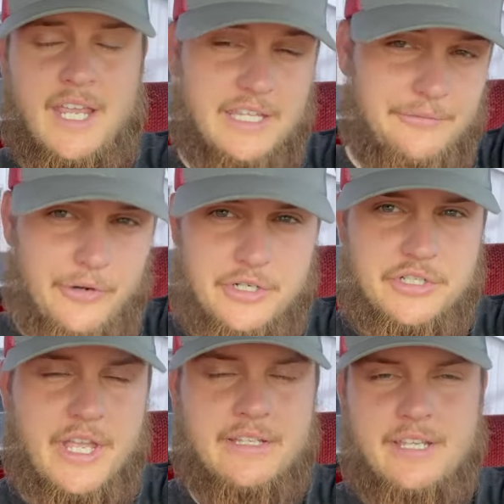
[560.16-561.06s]
In the first
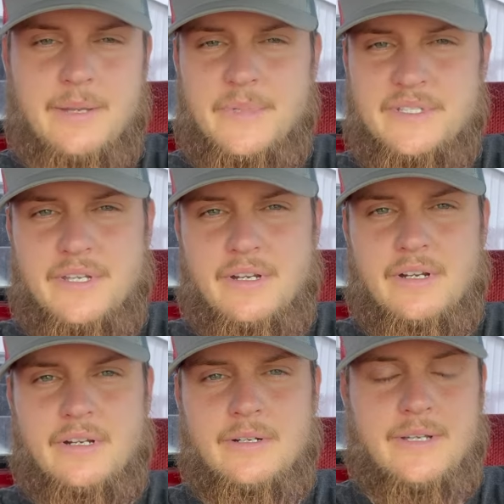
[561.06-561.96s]
gen Cummins
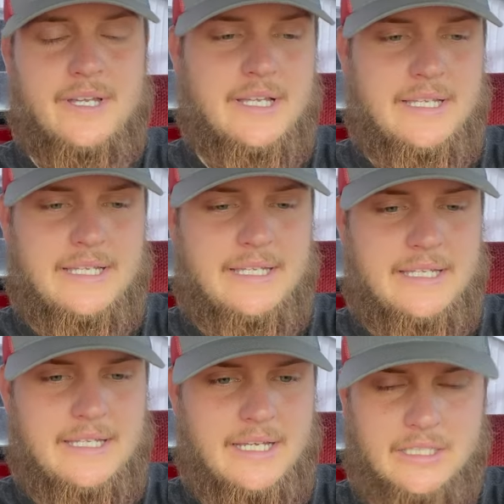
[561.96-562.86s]
here,
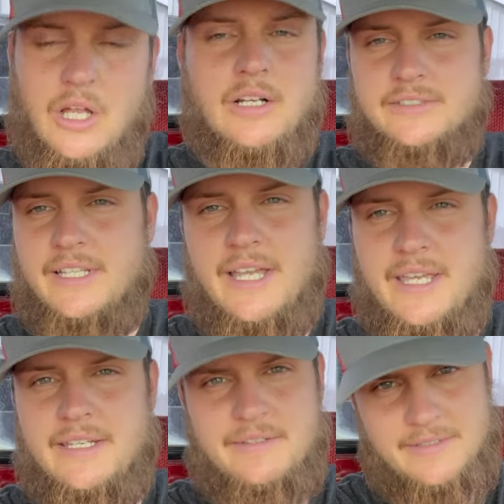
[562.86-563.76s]

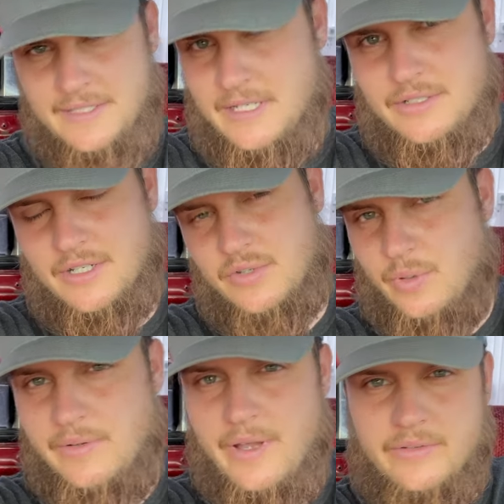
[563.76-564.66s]
alongside the second gen
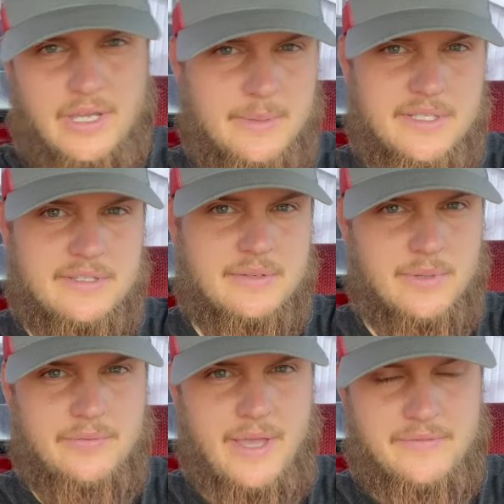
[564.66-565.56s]
12-valve Cummins with
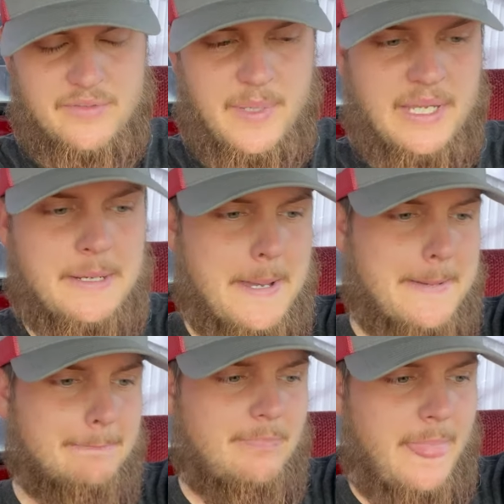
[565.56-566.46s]
a 5-speed,
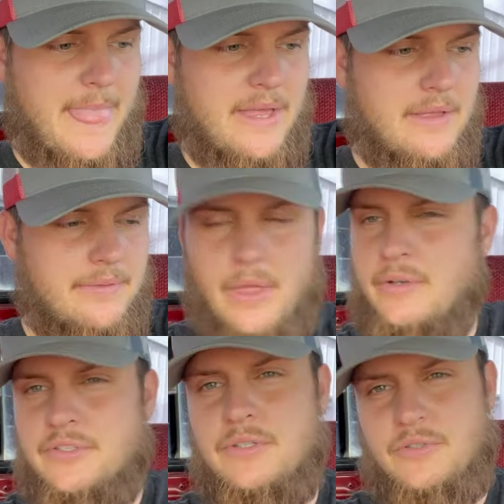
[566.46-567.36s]

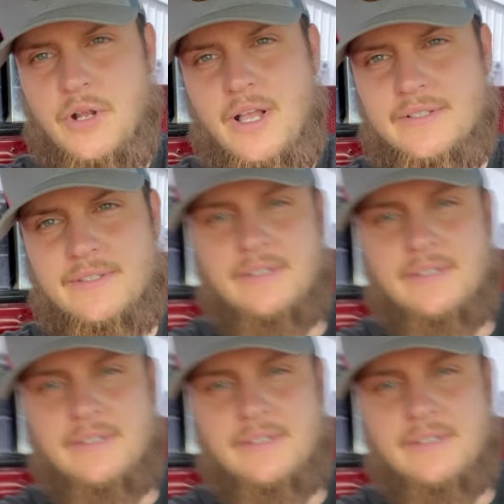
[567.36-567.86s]
those two trucks,